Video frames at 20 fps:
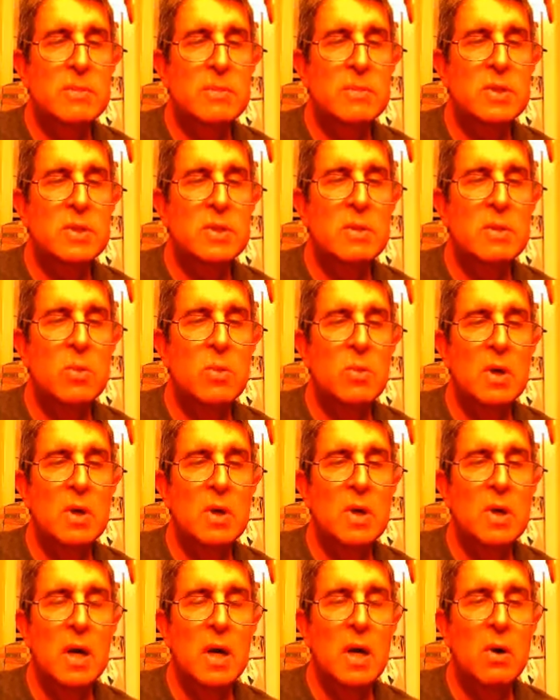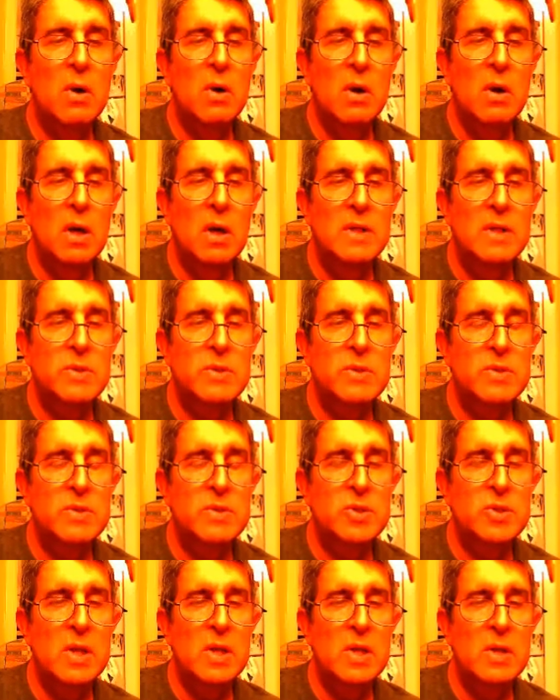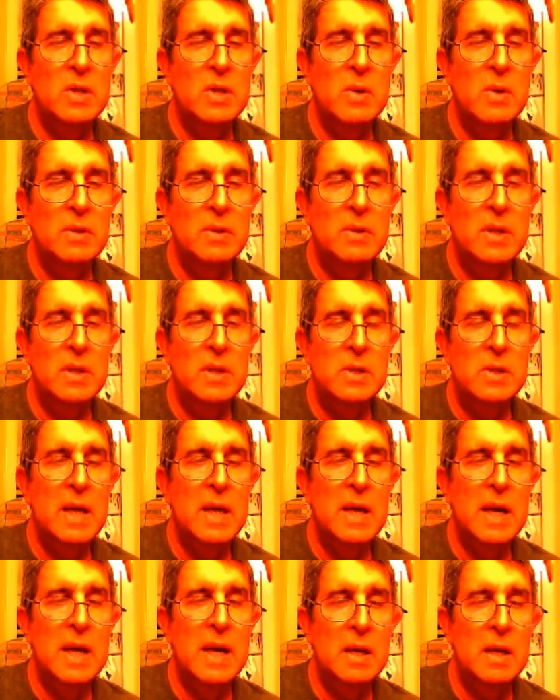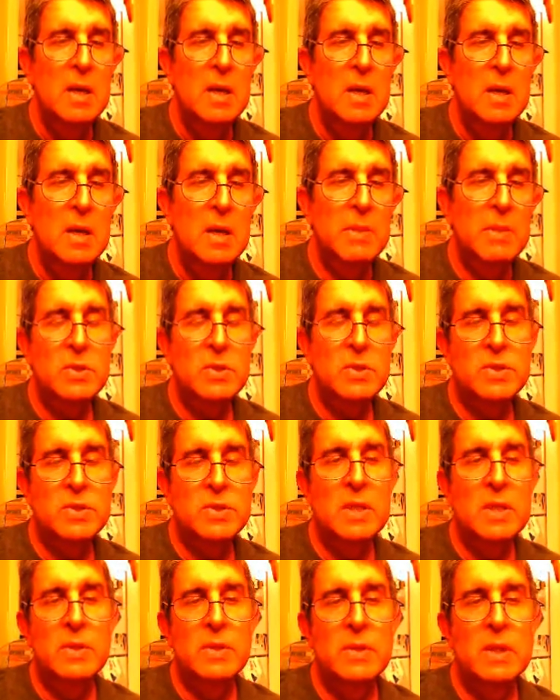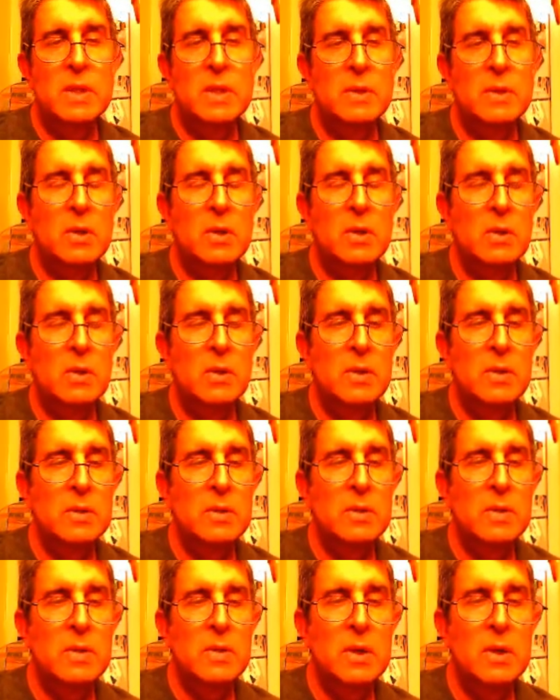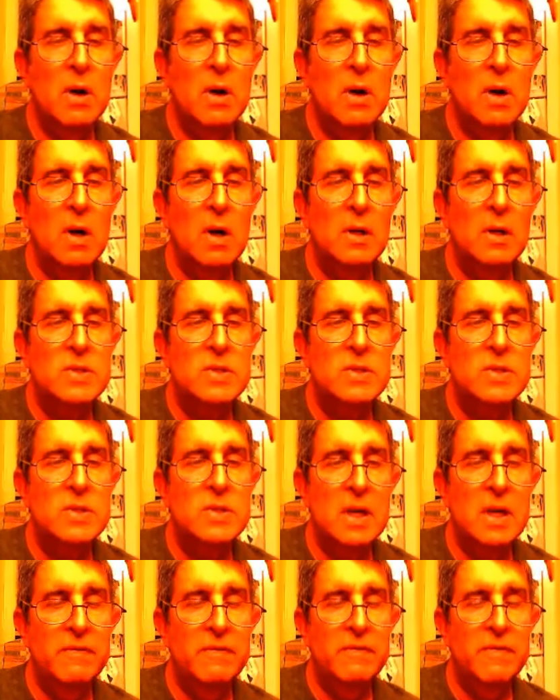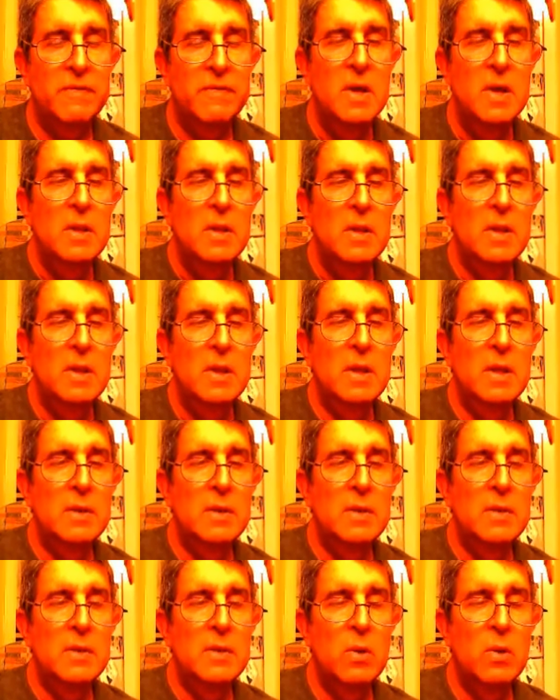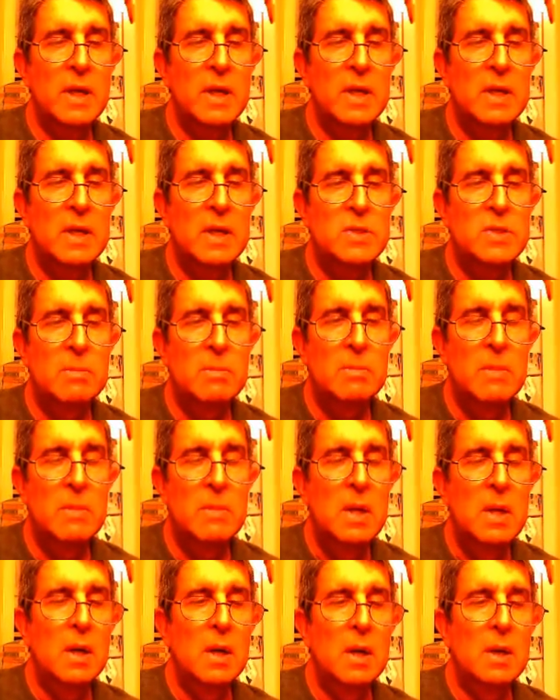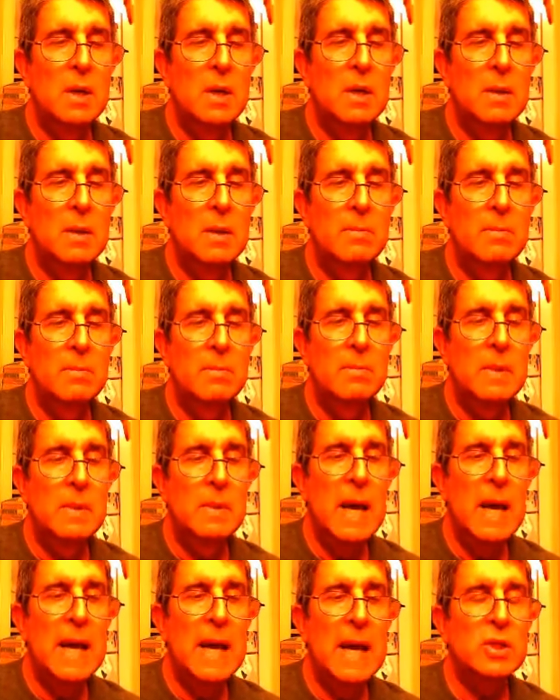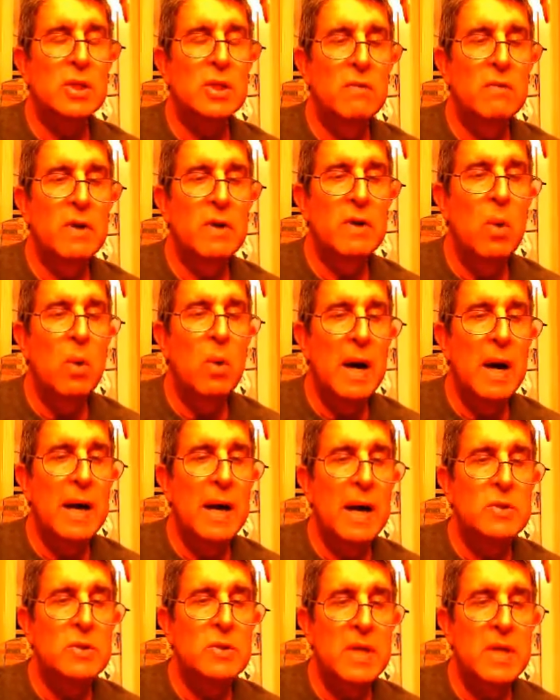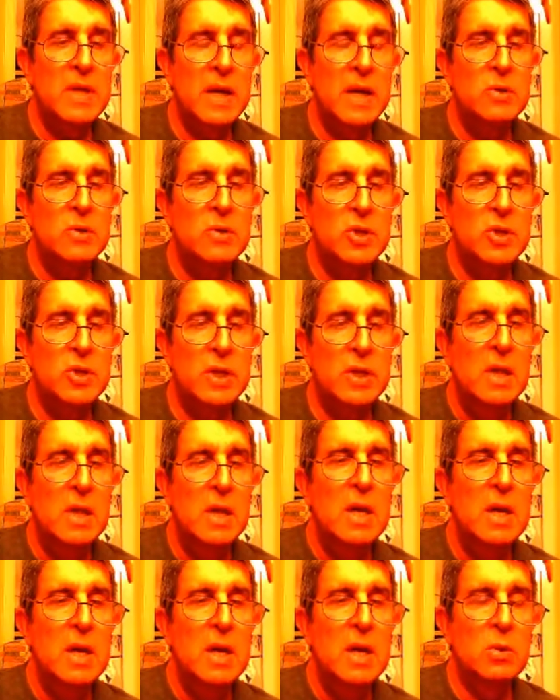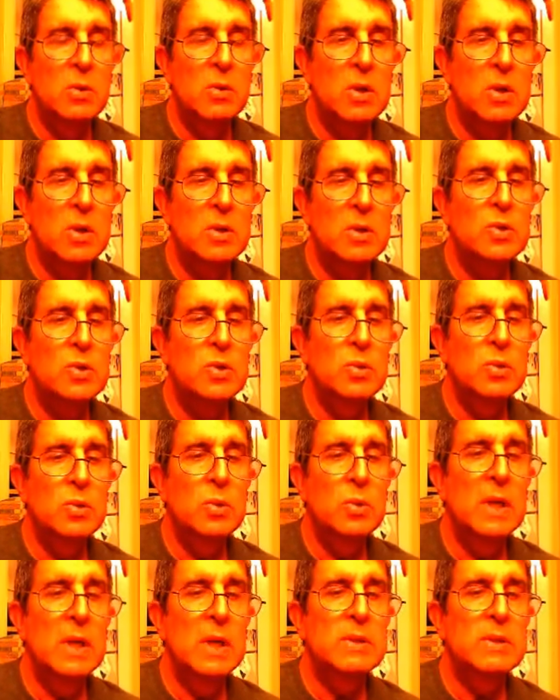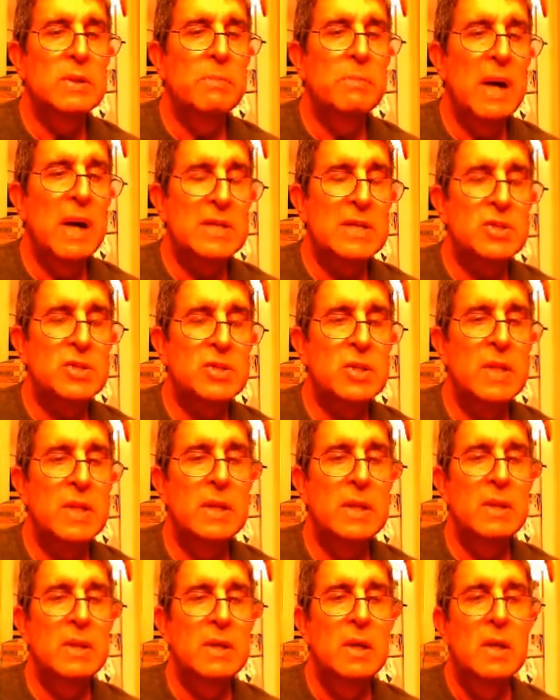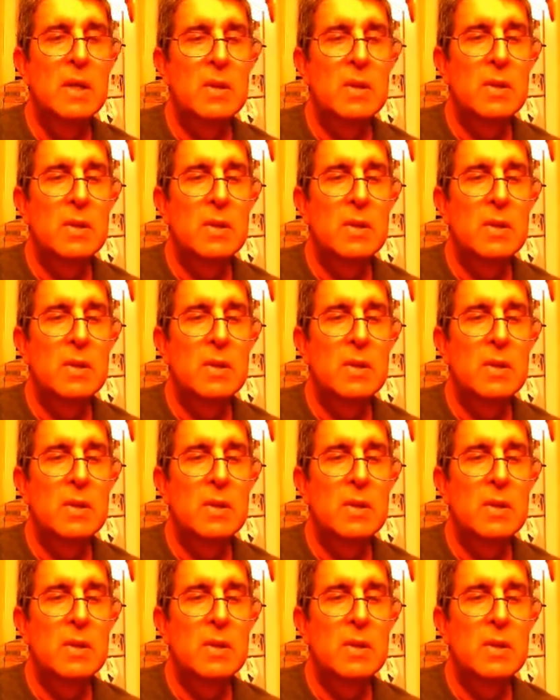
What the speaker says: seems that the more coral deposition that you get, because the coral itself, the organism, actually requires energy in order to deposit the